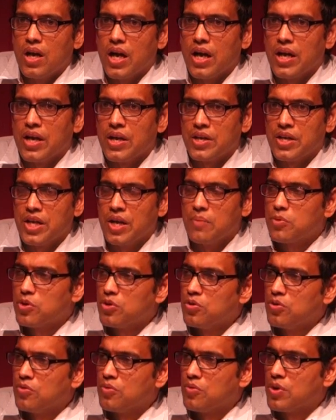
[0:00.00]
I came
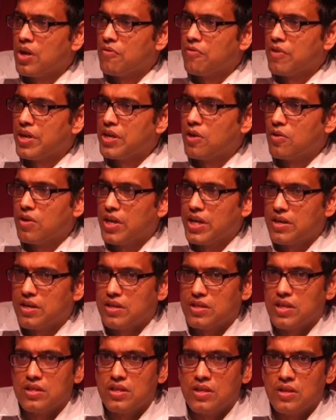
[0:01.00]
to find out
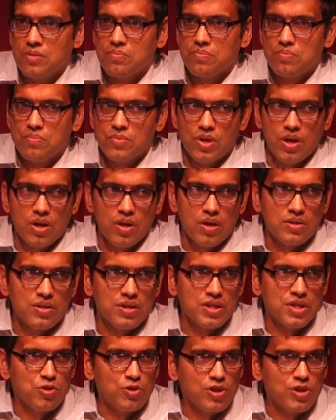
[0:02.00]
later that the